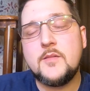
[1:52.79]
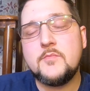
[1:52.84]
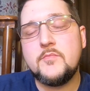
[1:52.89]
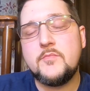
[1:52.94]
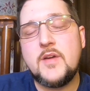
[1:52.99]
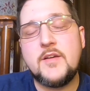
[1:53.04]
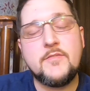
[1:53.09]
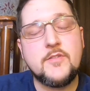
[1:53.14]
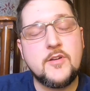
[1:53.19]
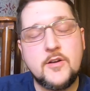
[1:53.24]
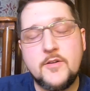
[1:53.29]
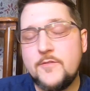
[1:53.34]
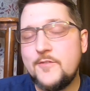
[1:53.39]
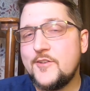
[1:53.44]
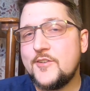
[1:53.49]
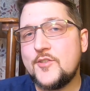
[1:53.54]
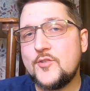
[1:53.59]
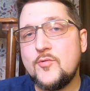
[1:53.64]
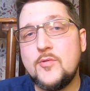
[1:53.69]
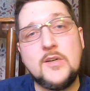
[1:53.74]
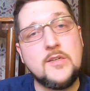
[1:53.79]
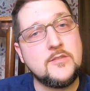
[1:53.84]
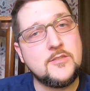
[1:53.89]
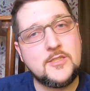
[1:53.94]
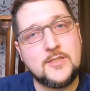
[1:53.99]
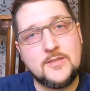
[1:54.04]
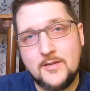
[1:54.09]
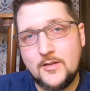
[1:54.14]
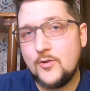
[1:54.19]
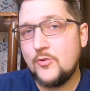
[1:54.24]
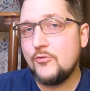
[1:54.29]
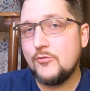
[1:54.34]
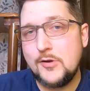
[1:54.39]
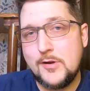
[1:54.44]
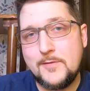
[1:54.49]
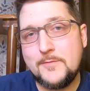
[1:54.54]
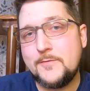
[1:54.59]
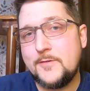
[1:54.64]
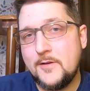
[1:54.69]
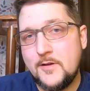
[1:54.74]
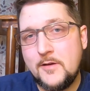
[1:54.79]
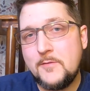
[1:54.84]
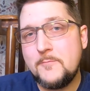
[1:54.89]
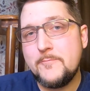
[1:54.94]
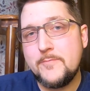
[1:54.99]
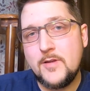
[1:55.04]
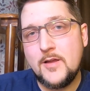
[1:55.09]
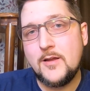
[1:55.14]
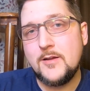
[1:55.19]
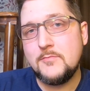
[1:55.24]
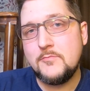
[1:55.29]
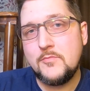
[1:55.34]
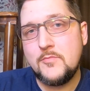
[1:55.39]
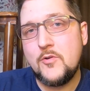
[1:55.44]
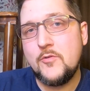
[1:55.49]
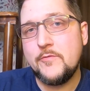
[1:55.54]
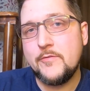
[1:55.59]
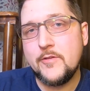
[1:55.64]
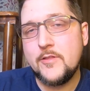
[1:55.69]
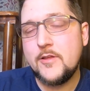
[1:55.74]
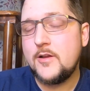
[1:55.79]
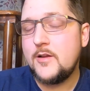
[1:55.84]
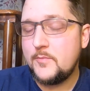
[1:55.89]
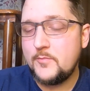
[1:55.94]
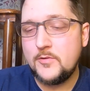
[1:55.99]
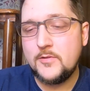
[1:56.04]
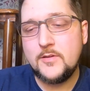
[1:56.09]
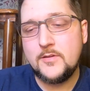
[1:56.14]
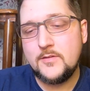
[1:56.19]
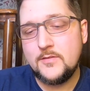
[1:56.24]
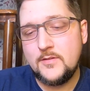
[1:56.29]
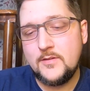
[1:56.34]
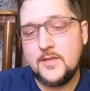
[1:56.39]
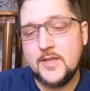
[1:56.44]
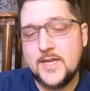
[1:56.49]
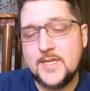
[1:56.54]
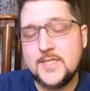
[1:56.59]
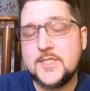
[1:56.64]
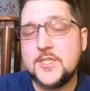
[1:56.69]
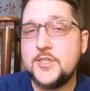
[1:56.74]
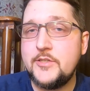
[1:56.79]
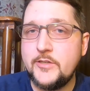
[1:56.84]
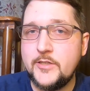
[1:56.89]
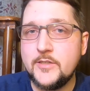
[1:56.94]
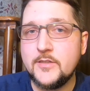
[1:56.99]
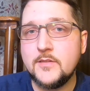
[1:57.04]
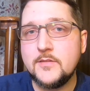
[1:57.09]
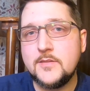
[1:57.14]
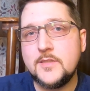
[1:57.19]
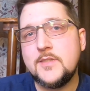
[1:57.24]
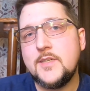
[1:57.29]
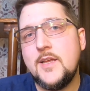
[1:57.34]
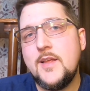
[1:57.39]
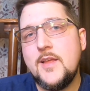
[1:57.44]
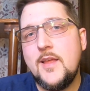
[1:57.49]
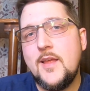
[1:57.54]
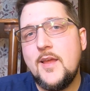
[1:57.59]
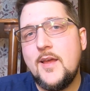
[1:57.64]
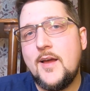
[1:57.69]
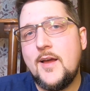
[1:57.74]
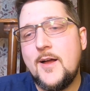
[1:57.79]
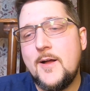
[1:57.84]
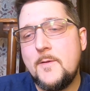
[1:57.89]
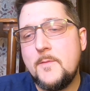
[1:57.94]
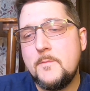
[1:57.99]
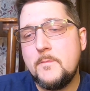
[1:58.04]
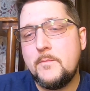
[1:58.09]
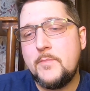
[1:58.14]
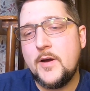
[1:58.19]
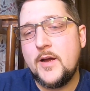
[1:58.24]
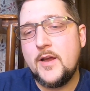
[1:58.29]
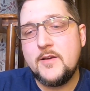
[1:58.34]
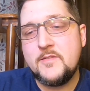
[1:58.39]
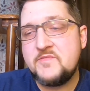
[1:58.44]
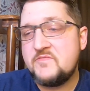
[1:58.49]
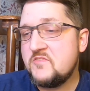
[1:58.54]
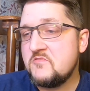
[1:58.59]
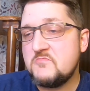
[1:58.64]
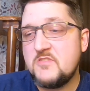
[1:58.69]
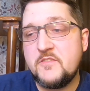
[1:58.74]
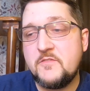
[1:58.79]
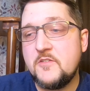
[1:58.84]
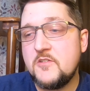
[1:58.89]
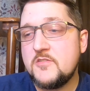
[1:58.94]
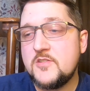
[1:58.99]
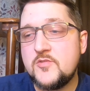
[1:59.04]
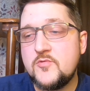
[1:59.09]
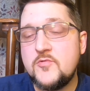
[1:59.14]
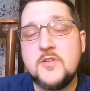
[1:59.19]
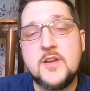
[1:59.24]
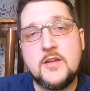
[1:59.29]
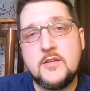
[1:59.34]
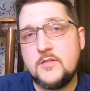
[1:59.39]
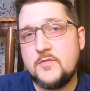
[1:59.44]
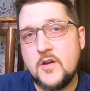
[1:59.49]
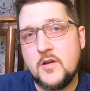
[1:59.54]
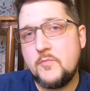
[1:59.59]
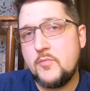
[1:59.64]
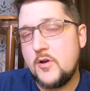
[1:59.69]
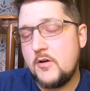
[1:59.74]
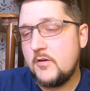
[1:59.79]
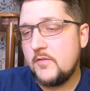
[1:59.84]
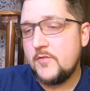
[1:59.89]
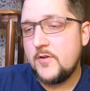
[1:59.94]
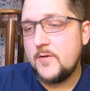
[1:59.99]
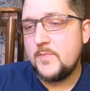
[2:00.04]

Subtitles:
My very first one. It's a little roughed up over the couple last years, but for my first one I was very proud of